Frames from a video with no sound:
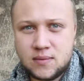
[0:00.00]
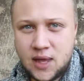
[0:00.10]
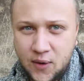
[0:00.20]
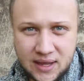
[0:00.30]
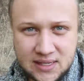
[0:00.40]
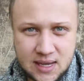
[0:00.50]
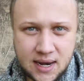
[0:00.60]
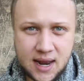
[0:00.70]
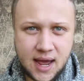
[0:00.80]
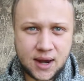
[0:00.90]
direct
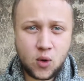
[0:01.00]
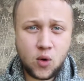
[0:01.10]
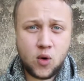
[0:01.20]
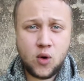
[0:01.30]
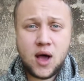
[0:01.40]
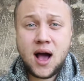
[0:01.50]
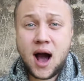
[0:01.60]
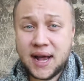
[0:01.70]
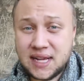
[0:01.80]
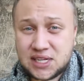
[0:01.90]
sunlight or
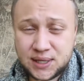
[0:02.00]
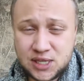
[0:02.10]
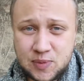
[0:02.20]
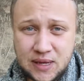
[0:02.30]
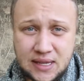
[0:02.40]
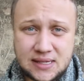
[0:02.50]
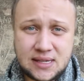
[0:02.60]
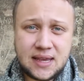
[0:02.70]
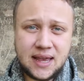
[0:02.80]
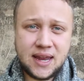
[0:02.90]
higher shutter speeds
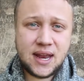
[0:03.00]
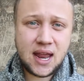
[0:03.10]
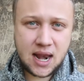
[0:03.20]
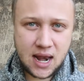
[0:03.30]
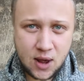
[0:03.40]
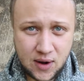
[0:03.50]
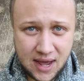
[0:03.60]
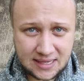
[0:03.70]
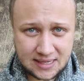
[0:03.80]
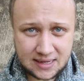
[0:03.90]
in low
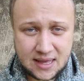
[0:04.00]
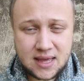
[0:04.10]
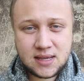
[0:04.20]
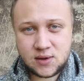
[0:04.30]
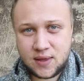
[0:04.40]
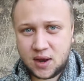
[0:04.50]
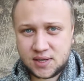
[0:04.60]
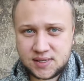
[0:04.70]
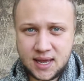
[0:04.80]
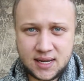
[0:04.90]
lighting. So that
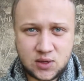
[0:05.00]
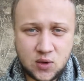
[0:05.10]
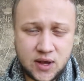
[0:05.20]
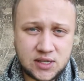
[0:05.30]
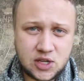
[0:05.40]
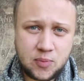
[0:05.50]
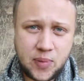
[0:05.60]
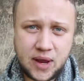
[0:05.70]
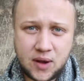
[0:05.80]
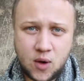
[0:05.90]
is all going to
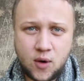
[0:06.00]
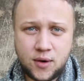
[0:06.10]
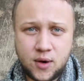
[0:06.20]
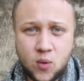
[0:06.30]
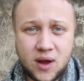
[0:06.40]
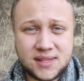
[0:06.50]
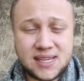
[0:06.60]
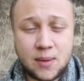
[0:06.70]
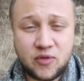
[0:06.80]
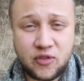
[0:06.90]
depend on what
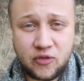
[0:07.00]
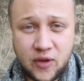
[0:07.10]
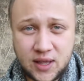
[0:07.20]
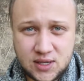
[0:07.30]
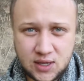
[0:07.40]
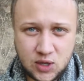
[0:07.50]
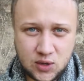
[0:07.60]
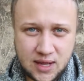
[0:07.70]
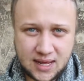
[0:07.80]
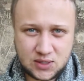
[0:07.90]
type of effect
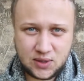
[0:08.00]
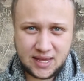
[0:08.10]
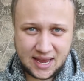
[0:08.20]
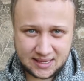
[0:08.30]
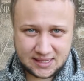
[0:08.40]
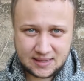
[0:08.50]
you'd like to get.